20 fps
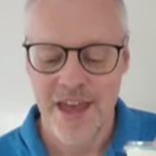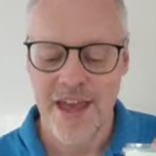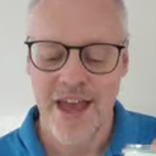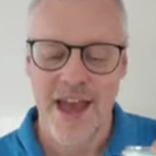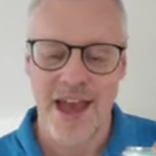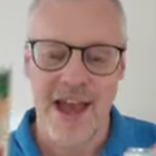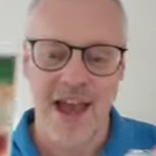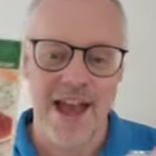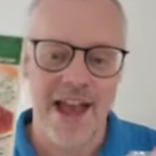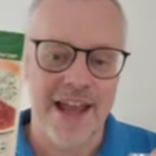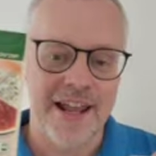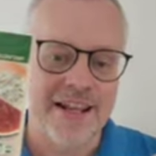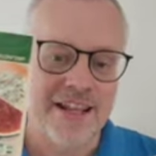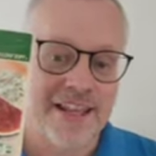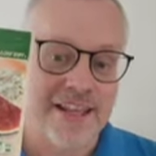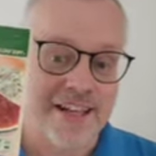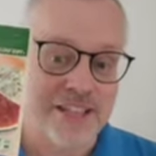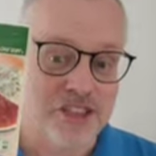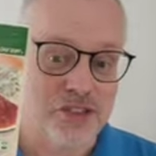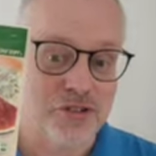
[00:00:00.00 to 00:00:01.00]
And
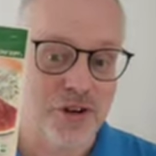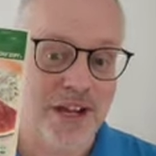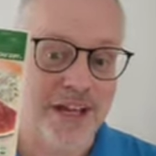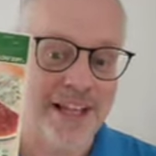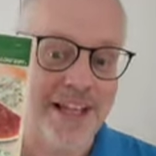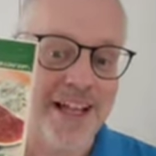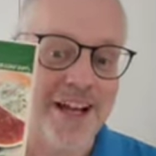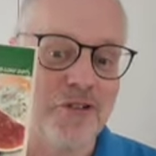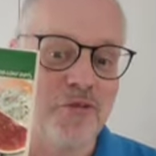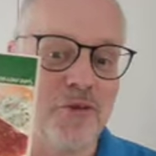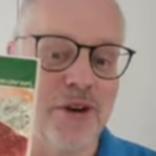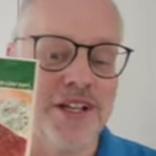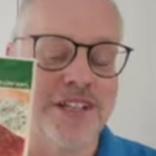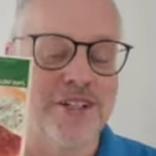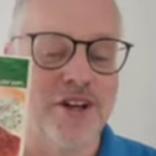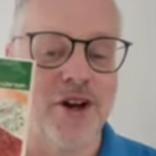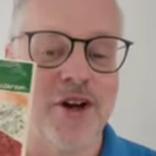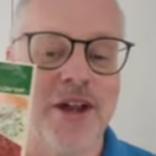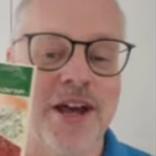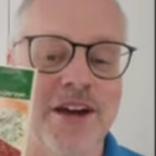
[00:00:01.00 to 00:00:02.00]
in Australia, we
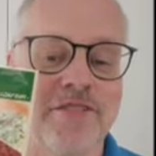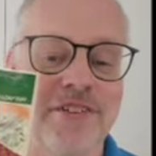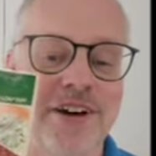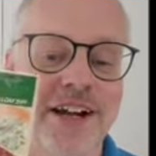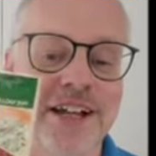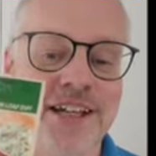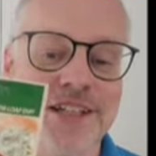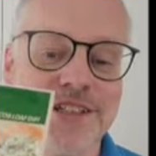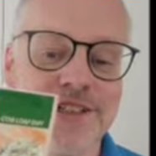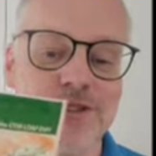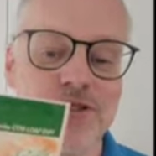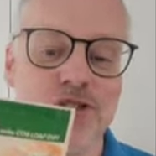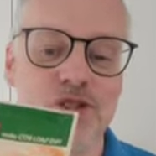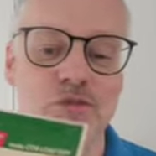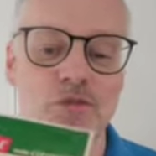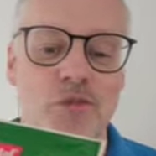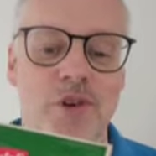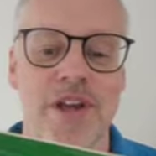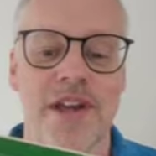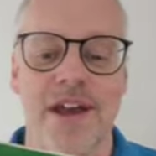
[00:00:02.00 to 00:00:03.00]
don't have onion
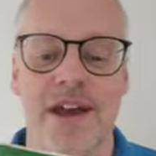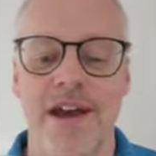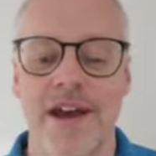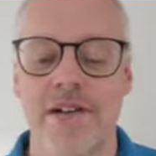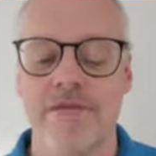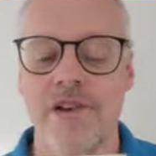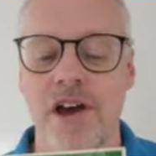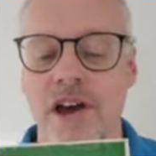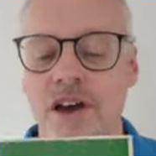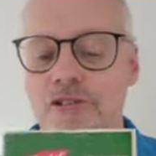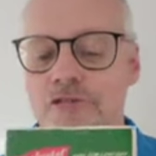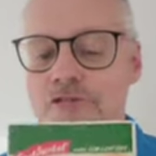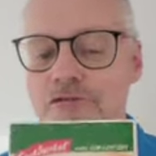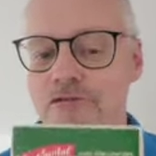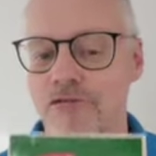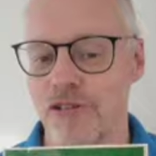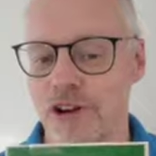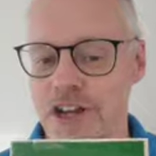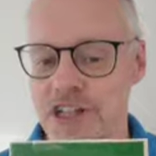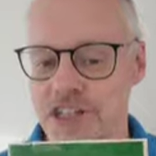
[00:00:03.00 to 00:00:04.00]
soup, we have
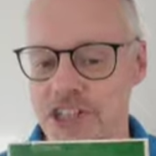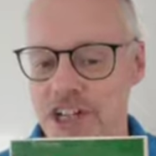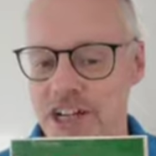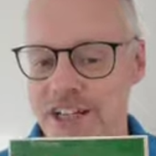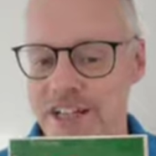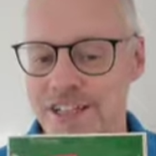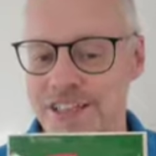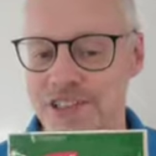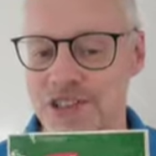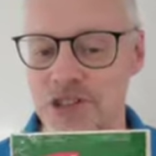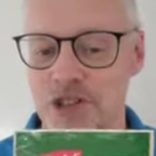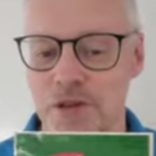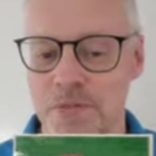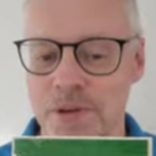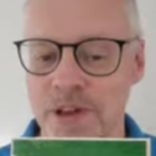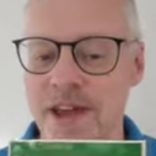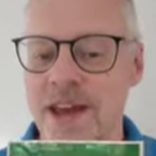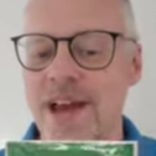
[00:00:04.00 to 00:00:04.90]
French onion soup.